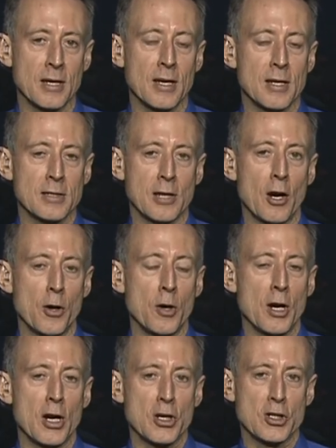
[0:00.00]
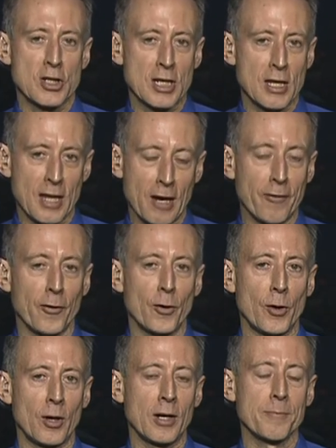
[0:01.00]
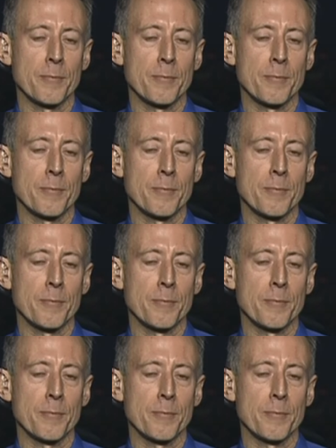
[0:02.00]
So she, therefore,